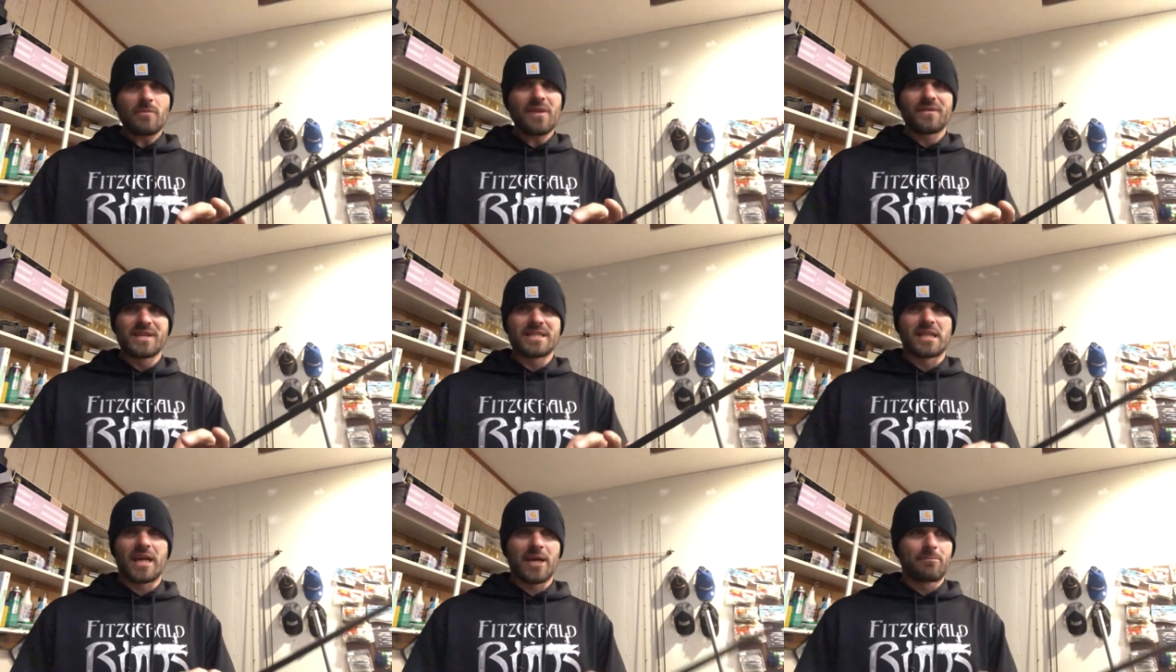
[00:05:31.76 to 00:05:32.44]

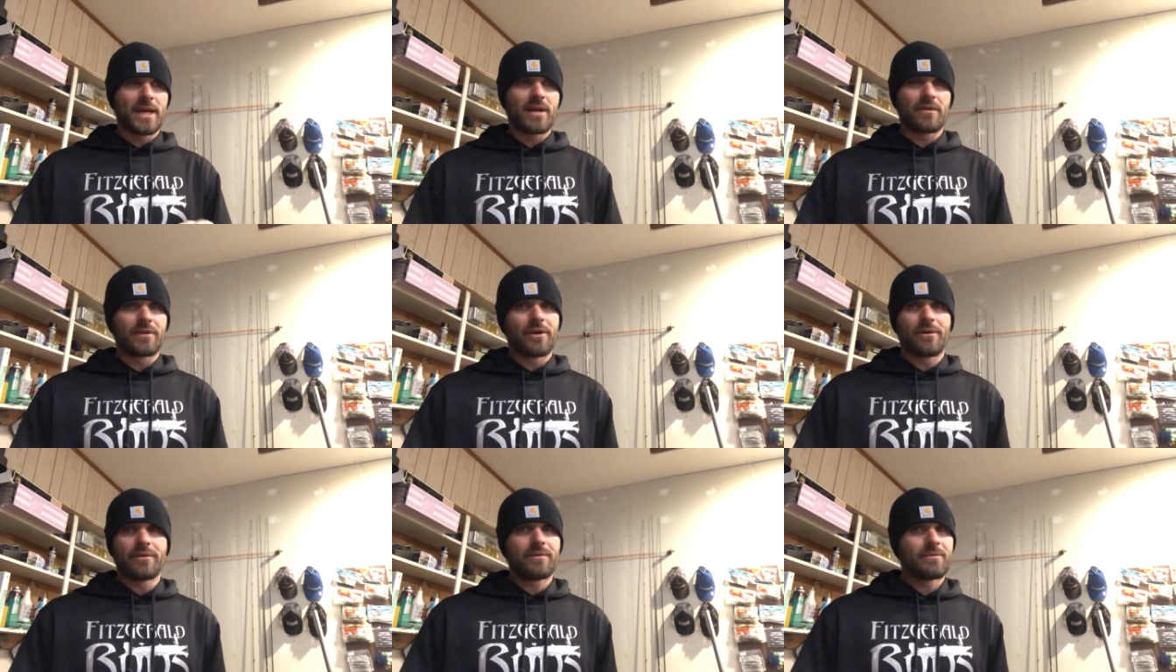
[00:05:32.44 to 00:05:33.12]
this light bait on
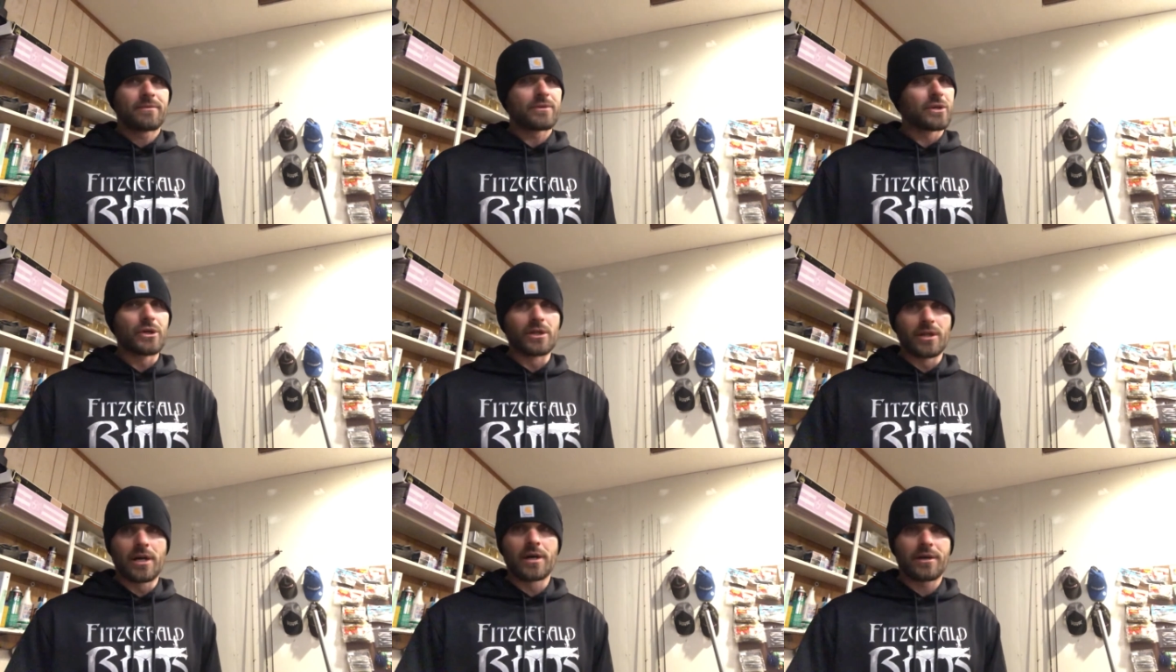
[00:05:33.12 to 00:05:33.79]
there,
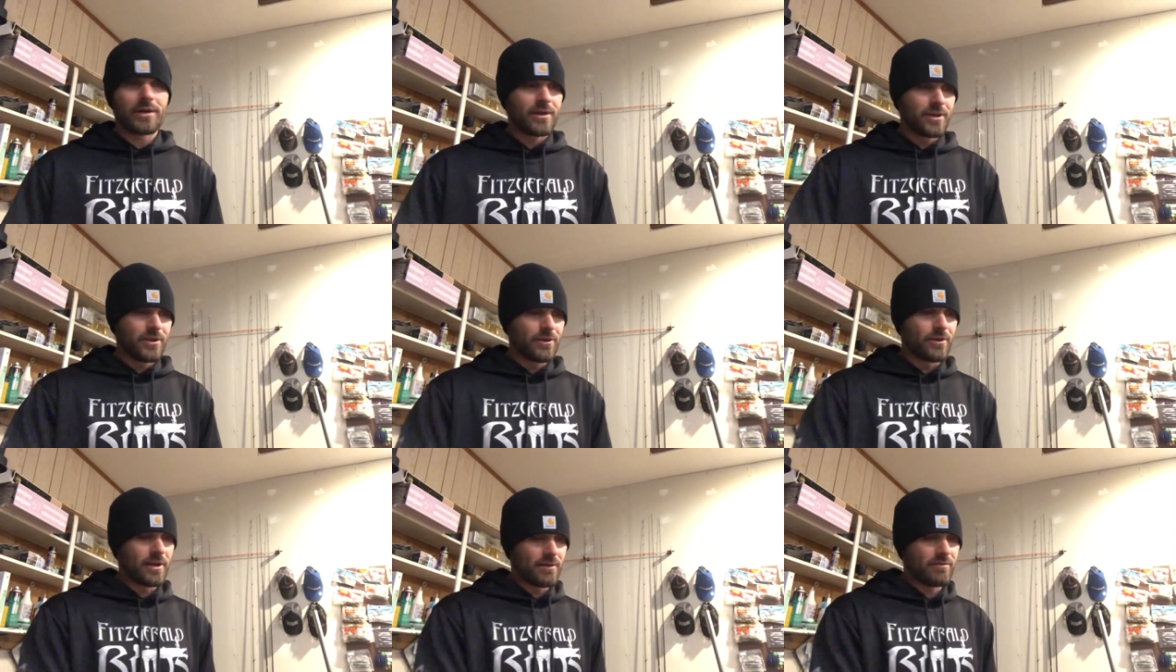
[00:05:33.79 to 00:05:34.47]
good luck.
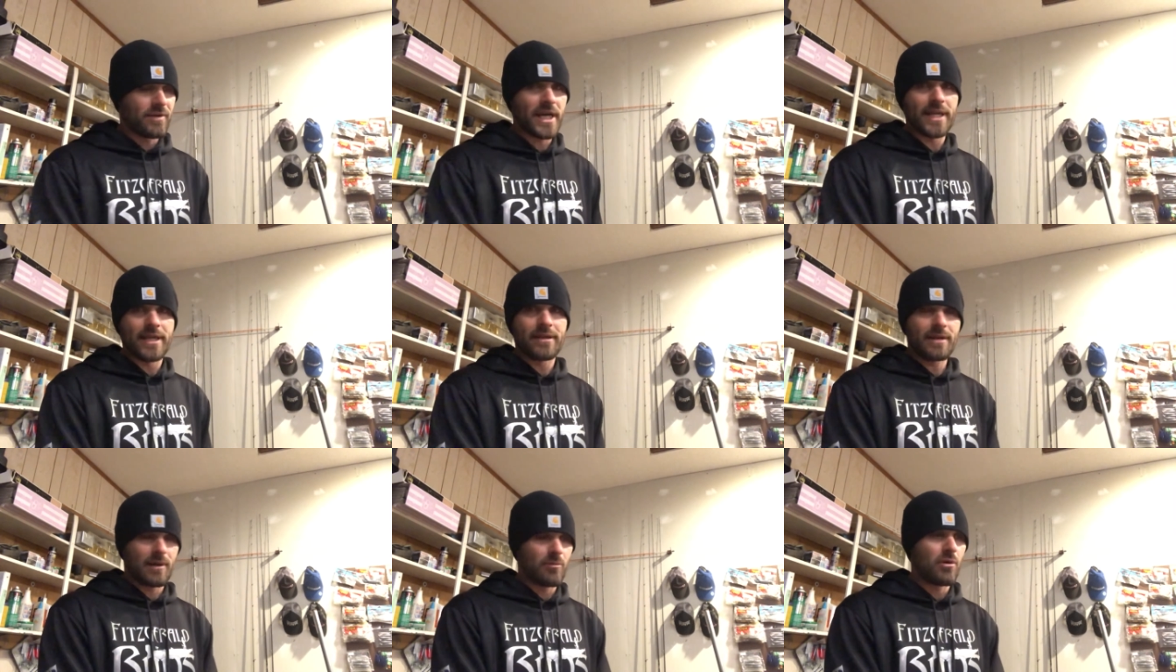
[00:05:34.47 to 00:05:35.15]
You're gonna fight it,
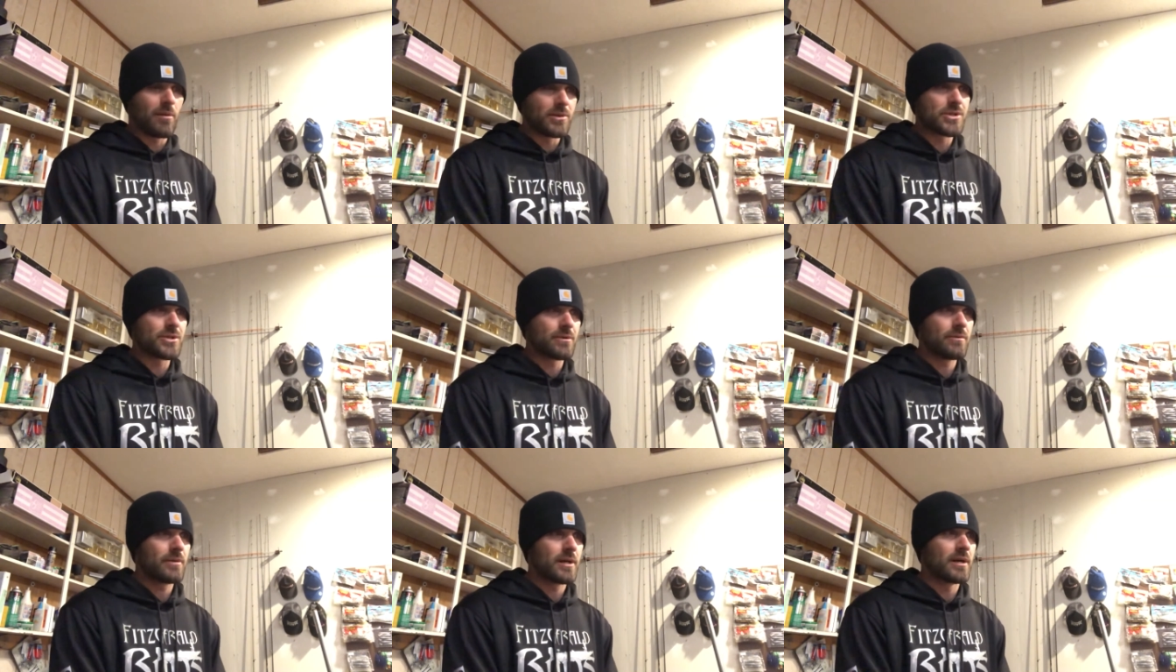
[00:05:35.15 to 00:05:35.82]
I promise you.